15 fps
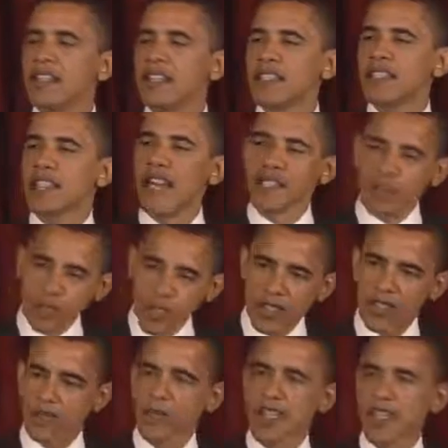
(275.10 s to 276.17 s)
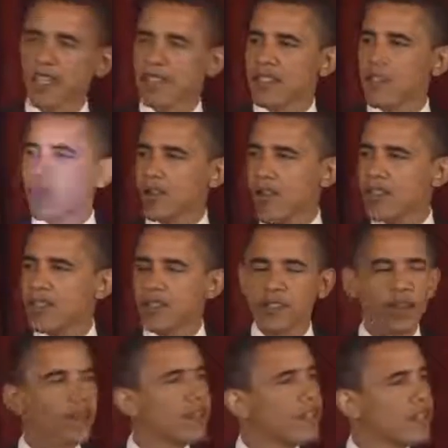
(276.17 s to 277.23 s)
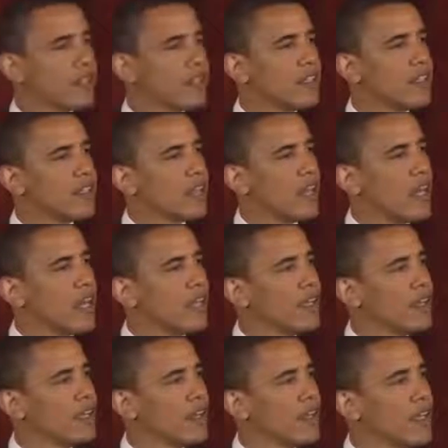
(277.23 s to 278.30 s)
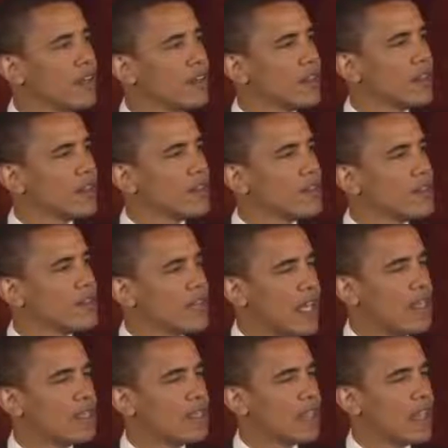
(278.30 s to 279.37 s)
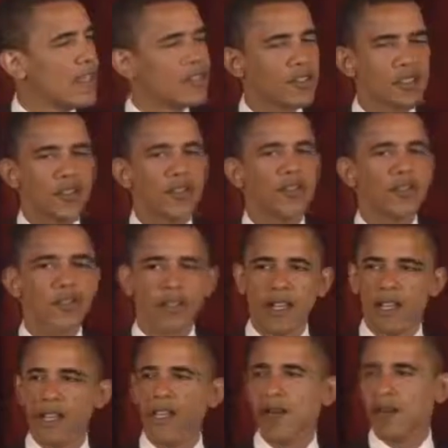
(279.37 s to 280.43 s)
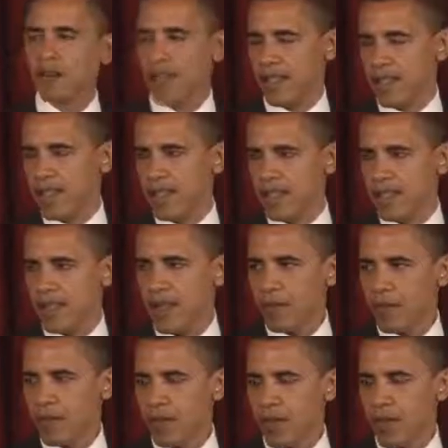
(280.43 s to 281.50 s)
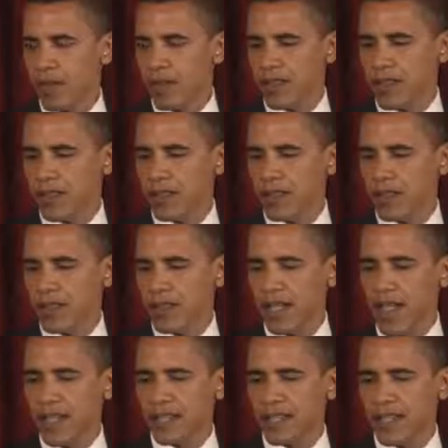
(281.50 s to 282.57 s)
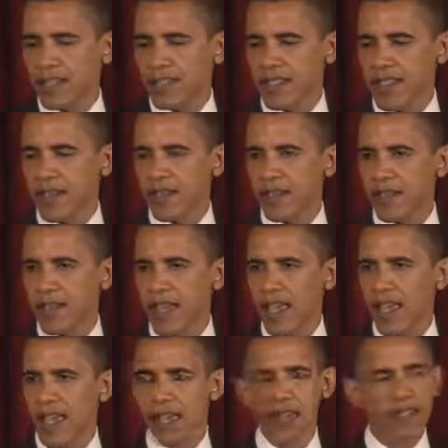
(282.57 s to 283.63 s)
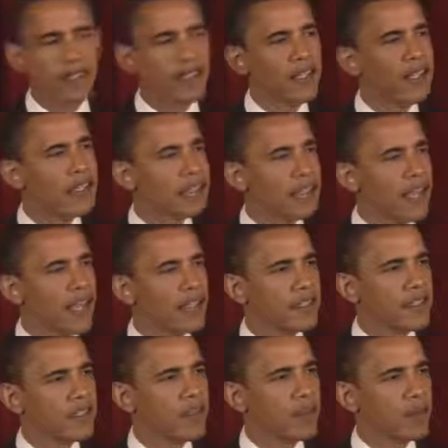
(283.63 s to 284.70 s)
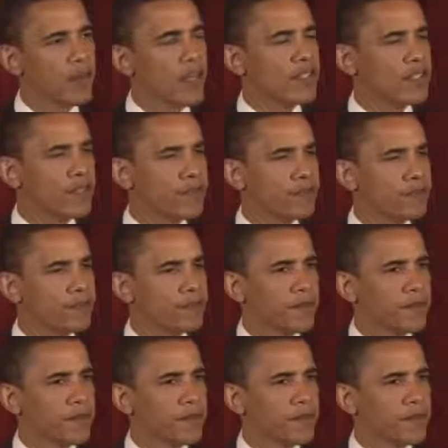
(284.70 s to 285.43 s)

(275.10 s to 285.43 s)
As a consequence of being a civil rights attorney, I entered the state legislature, and I now stand before you as a United States senator and as a candidate for president.